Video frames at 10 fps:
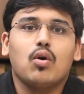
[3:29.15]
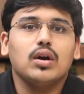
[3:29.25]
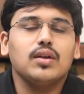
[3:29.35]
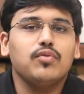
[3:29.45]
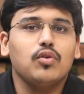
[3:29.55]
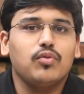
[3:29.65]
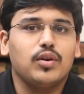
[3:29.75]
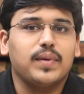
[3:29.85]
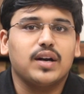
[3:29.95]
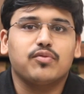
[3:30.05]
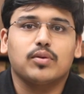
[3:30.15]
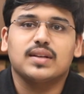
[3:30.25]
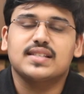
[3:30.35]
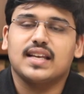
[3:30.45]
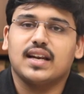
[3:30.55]
order fulfillment from
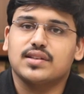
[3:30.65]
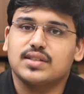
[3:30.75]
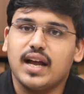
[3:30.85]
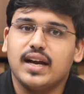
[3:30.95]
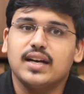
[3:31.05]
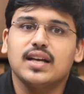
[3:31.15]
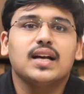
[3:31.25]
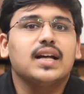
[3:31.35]
the seller side,